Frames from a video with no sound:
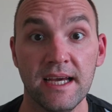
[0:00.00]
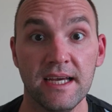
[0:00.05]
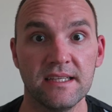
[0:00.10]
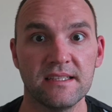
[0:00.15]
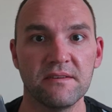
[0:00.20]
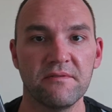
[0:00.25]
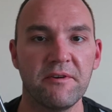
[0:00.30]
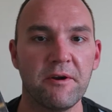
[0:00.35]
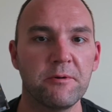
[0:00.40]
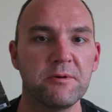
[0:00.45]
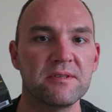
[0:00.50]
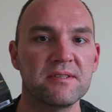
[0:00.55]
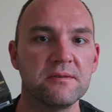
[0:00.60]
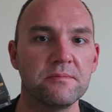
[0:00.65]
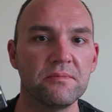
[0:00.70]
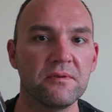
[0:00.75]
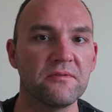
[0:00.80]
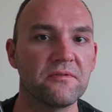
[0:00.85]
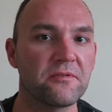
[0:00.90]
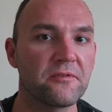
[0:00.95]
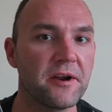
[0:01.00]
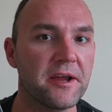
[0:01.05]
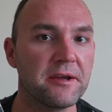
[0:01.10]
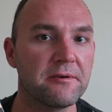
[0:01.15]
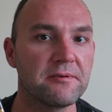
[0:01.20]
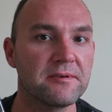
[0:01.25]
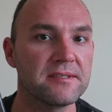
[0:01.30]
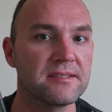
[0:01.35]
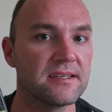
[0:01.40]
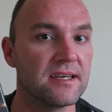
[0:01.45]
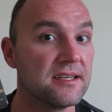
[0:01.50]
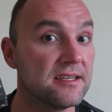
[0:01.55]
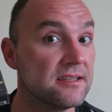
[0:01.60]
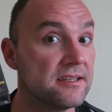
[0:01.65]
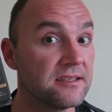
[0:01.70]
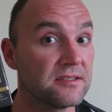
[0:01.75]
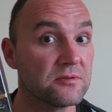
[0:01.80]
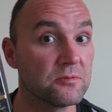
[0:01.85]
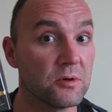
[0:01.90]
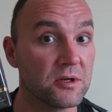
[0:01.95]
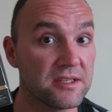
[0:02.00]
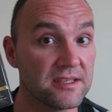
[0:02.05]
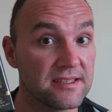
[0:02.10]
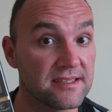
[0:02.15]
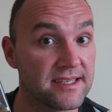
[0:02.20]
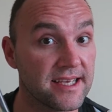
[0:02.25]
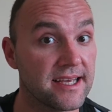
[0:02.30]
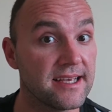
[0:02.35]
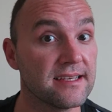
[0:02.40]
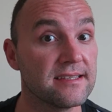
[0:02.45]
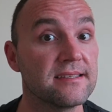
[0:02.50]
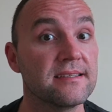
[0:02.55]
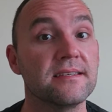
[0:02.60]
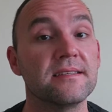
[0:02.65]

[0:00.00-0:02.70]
It's a very simple fragrance, and it is what it says.